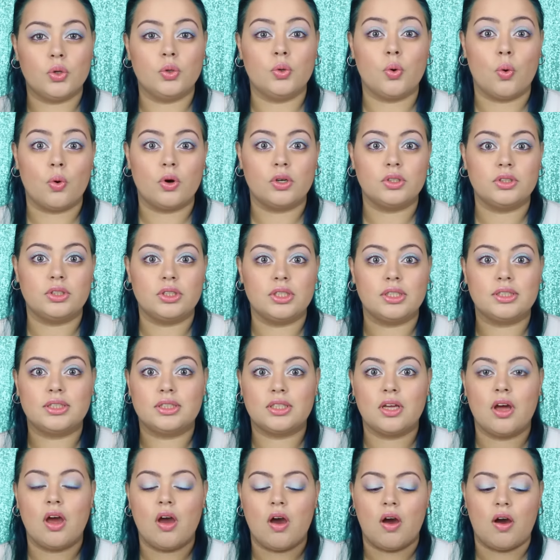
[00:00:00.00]

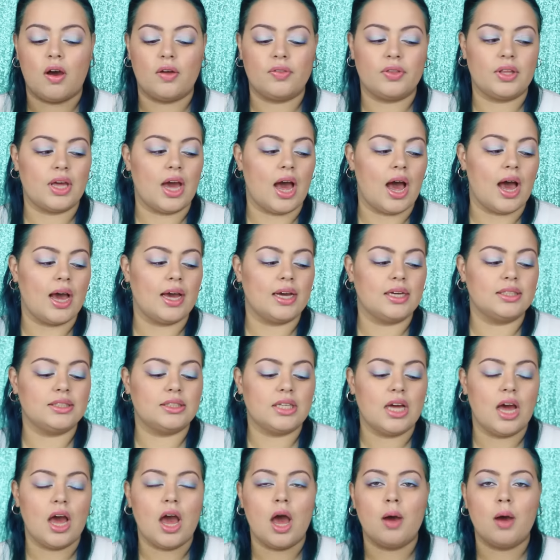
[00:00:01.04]
gorgeous on the eyes.